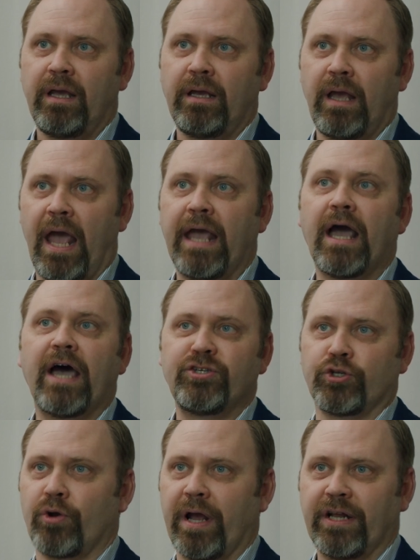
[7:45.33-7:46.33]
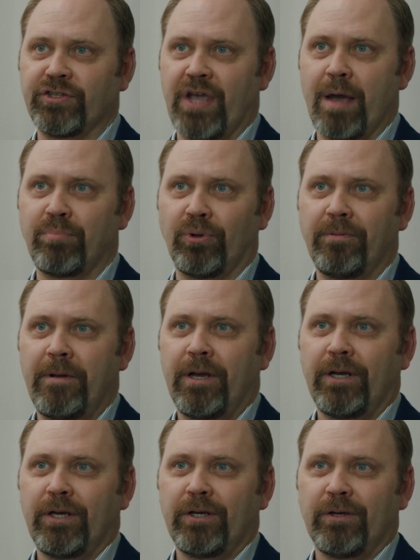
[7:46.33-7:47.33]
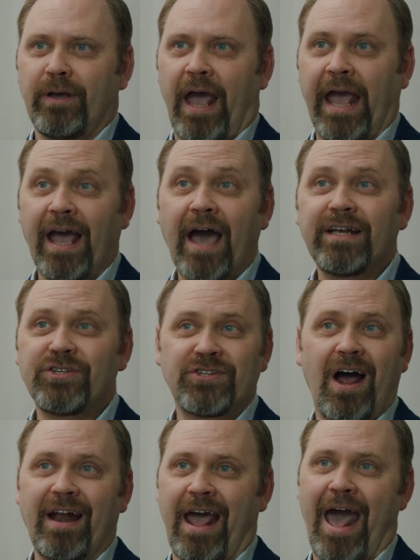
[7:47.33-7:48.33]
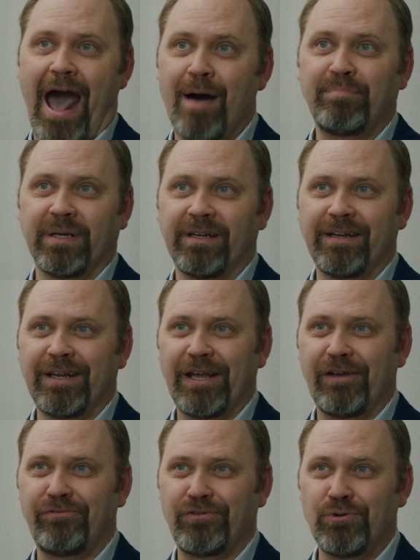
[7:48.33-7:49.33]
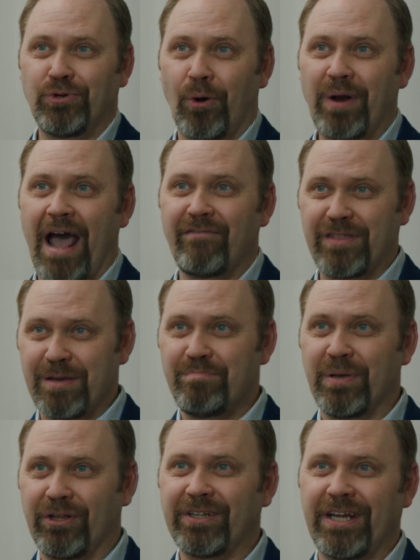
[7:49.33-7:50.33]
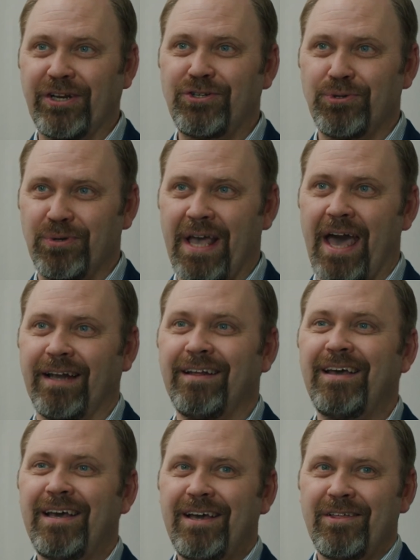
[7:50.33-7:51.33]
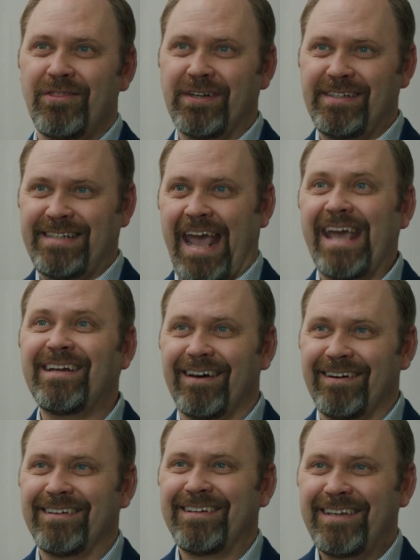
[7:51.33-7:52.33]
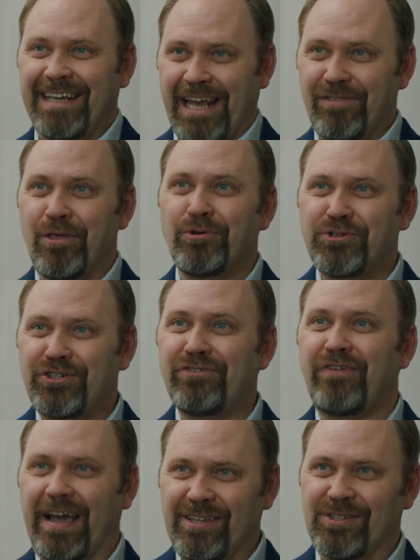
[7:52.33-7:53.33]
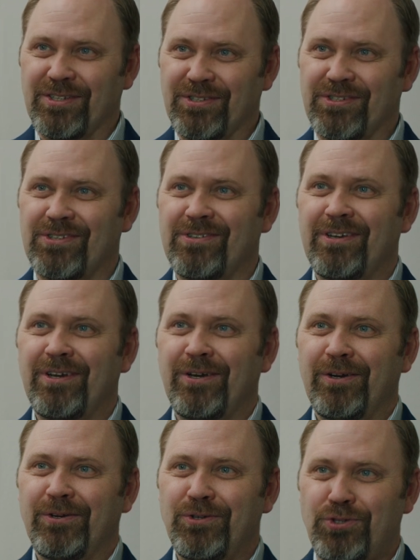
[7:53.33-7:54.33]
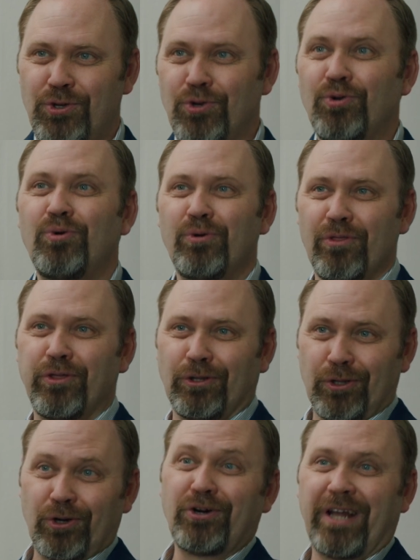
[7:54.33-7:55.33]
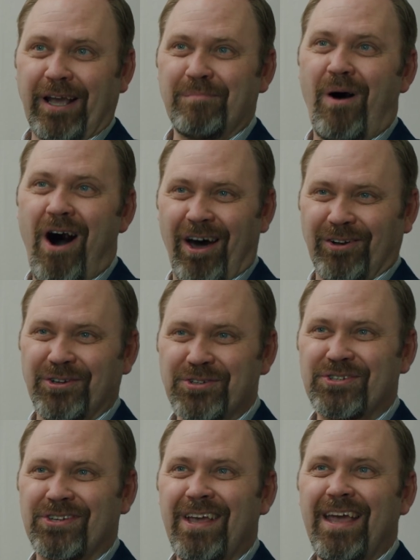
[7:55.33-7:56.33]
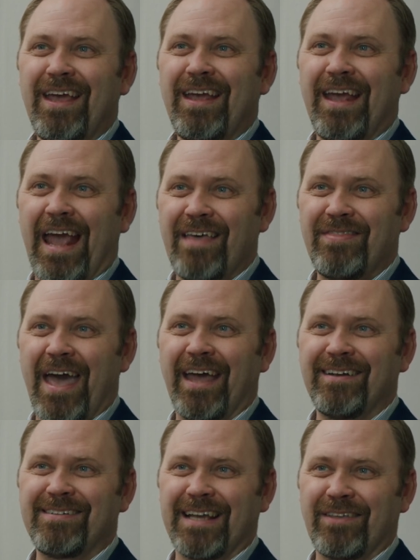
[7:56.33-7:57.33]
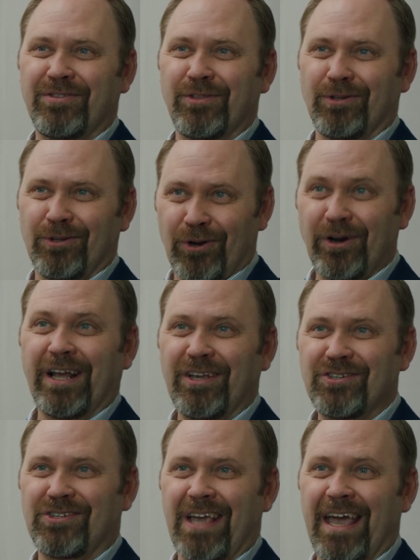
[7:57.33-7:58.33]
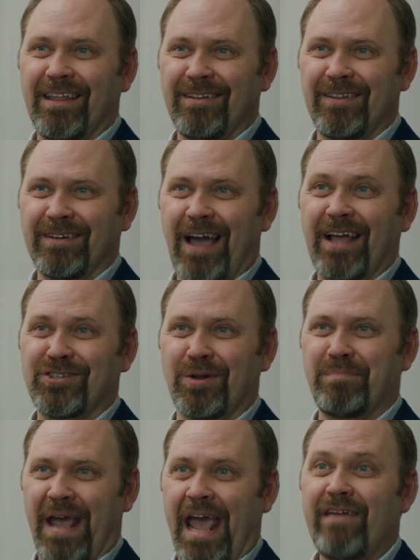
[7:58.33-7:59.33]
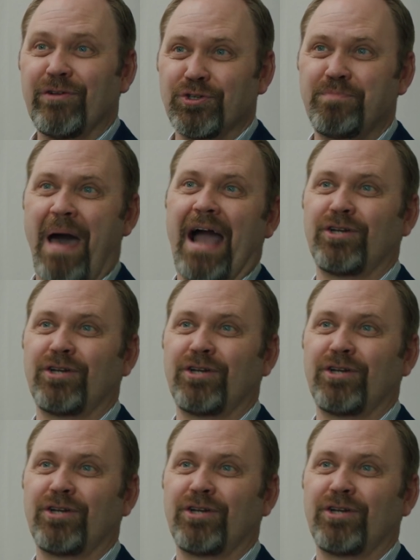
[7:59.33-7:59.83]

AI is a great example. AI does not happen if you don't have the ability to get the data in those devices to the learning models, and then to get the learnings and the guidance on behaviors back